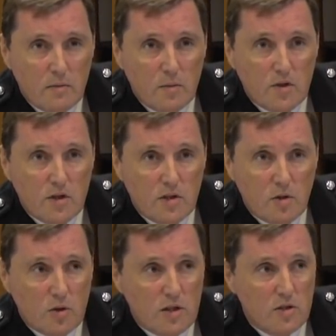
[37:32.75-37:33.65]
which is
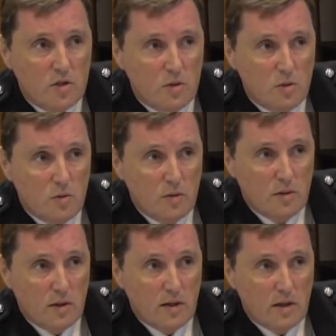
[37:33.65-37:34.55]
logged into
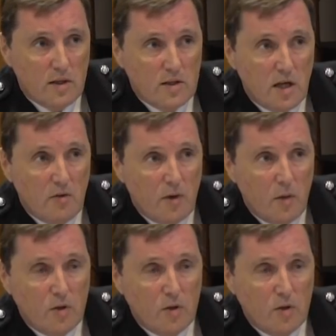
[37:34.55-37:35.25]
their telephone,